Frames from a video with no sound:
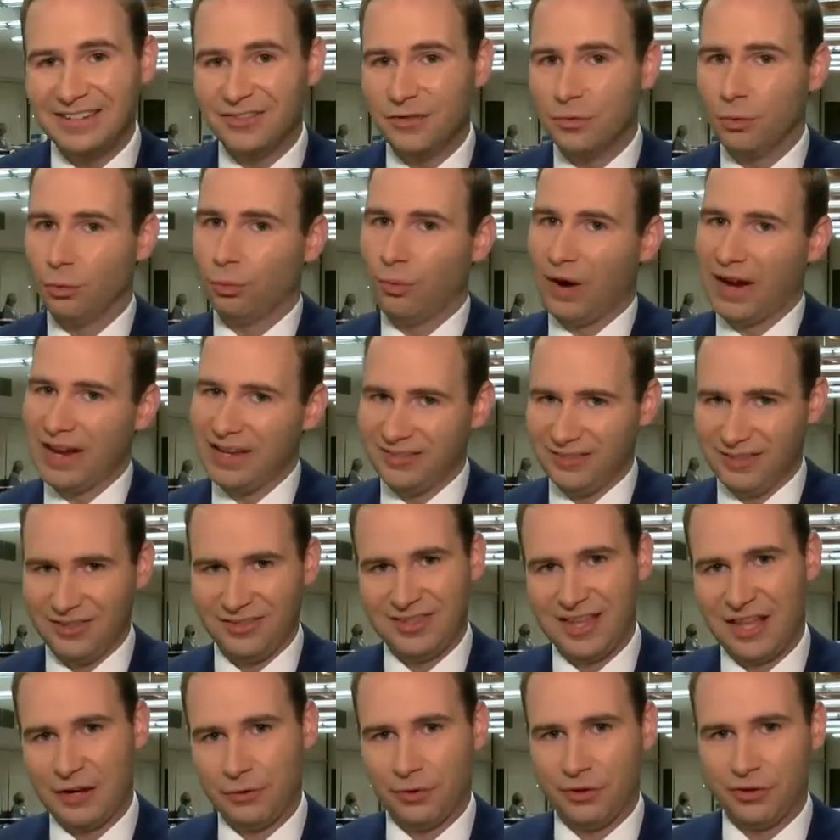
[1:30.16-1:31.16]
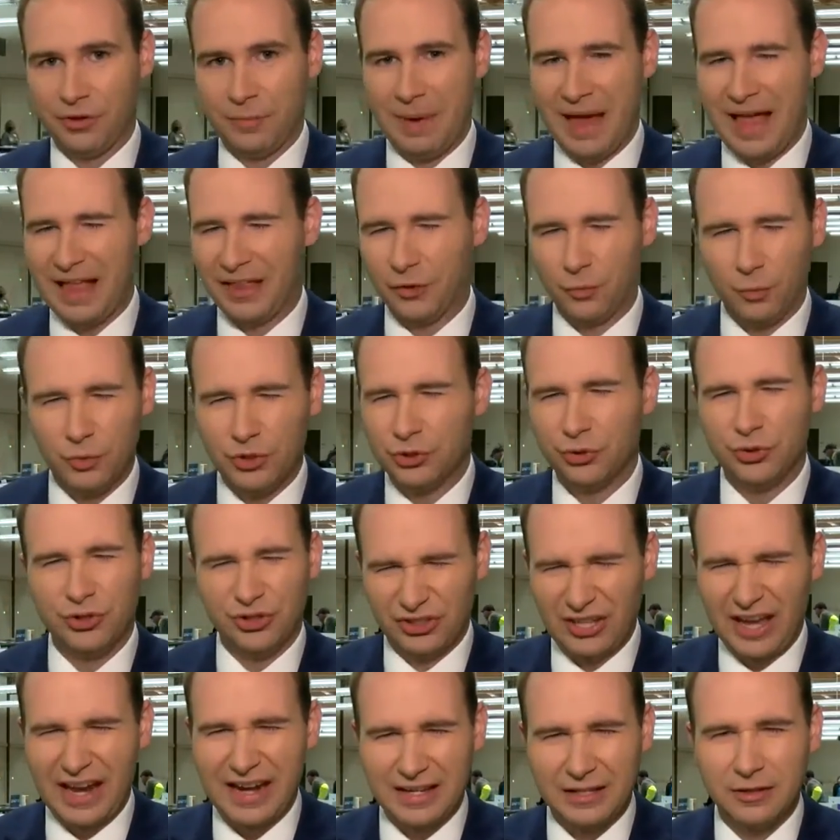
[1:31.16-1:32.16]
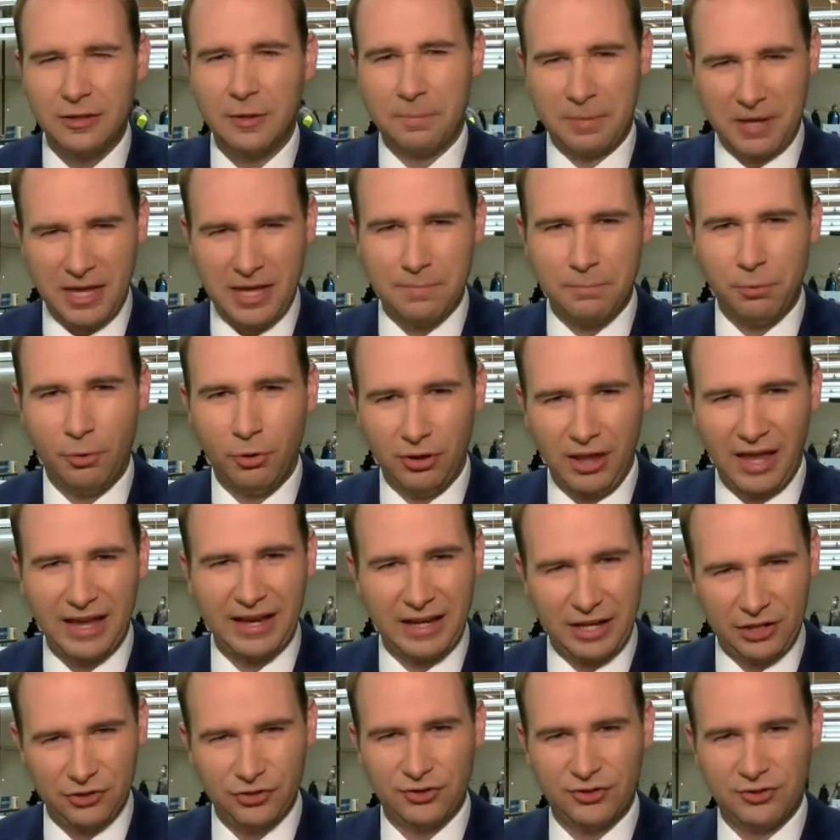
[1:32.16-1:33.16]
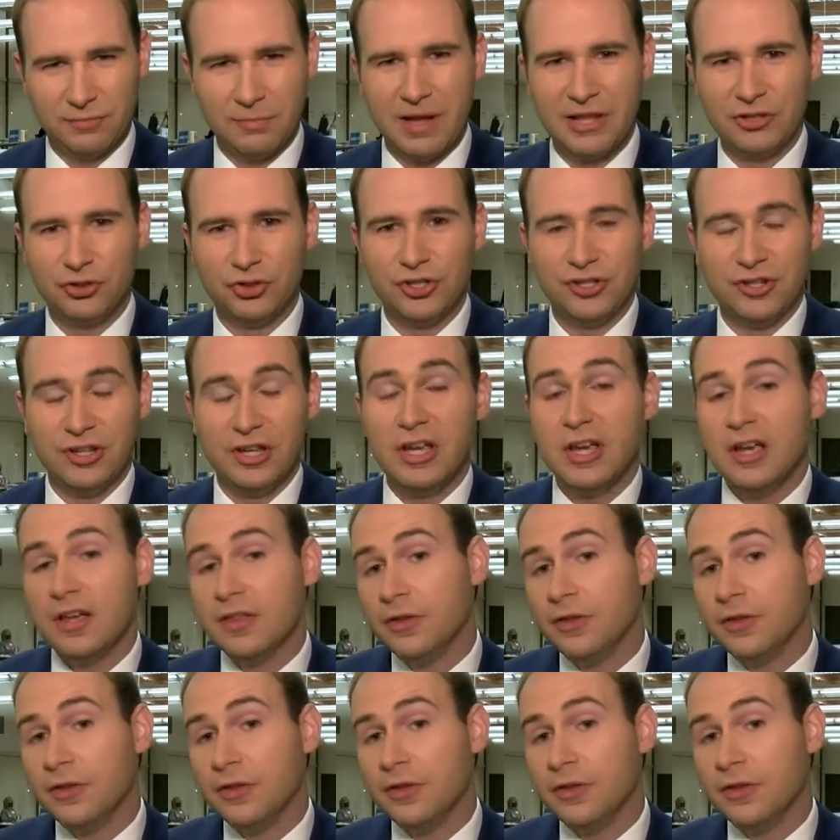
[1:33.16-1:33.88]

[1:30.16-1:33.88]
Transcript: the races that are on the ballot when you're deciding the people, like I just mentioned,